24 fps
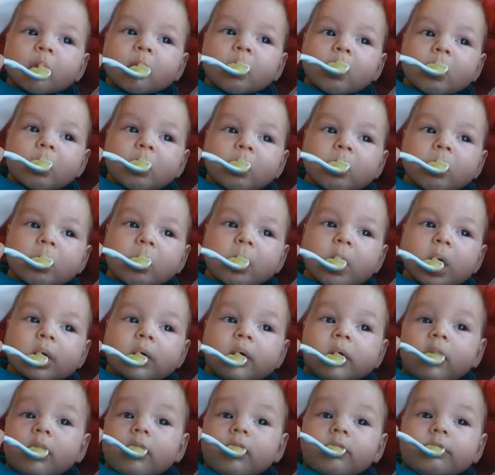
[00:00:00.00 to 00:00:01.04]
Now also if your
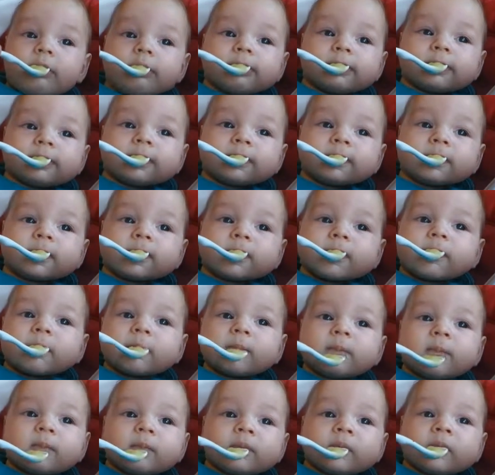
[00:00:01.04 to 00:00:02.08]
baby
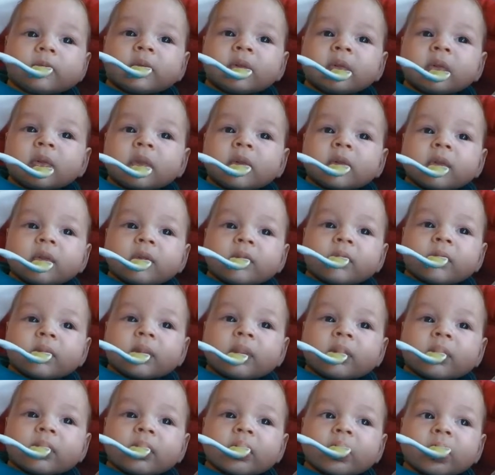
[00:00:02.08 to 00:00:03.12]
really likes
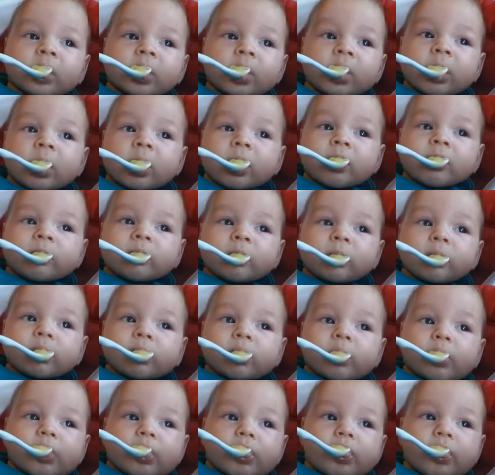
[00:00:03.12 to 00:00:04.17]
apple,
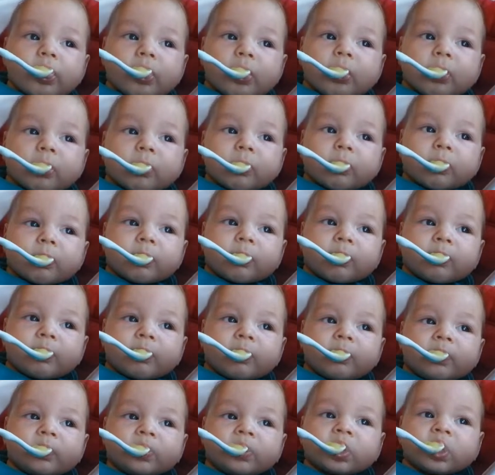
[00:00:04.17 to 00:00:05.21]
but then getting to the
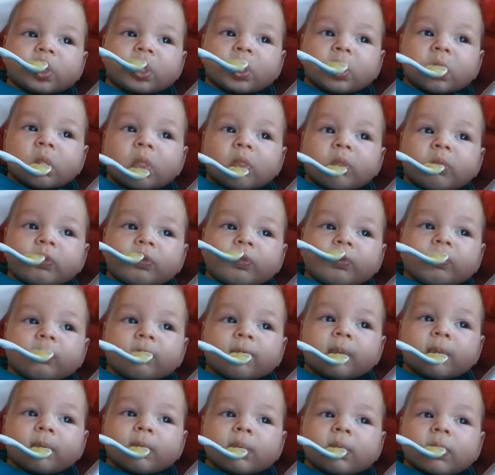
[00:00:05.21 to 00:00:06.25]
vegetables or getting
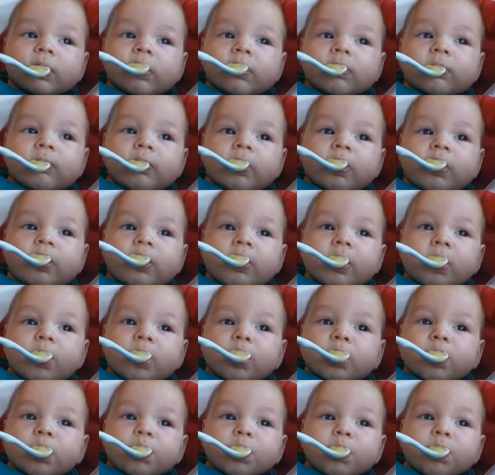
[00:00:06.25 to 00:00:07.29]
sweet potato, not
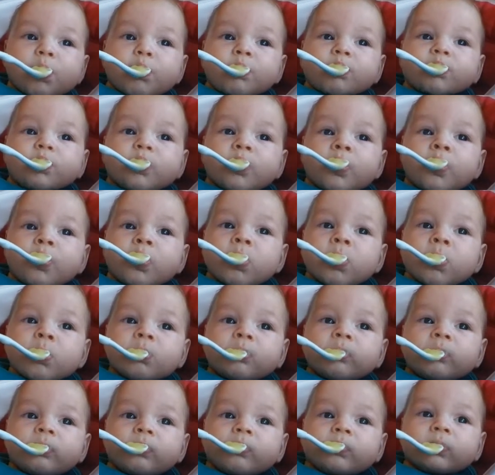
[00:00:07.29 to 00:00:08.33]
really keen on the sweet
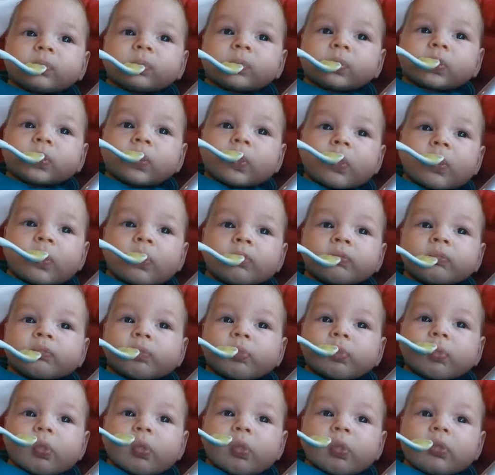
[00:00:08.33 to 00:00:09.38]
potato, what you do is
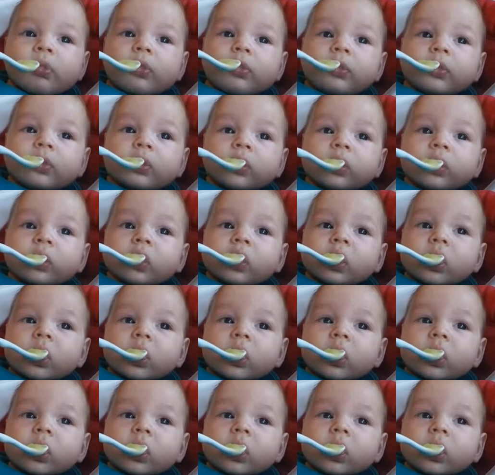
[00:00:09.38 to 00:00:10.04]
just put 2